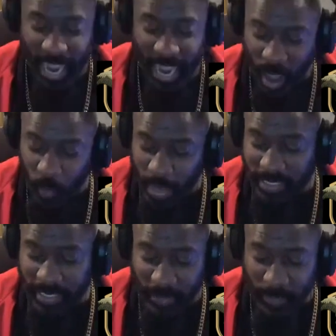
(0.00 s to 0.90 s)
I
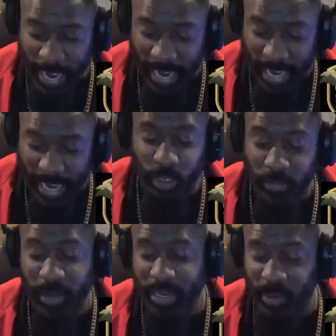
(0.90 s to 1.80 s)
wasted my extra
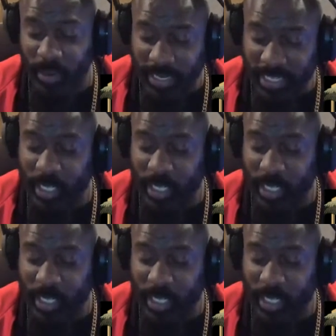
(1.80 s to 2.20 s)
money on this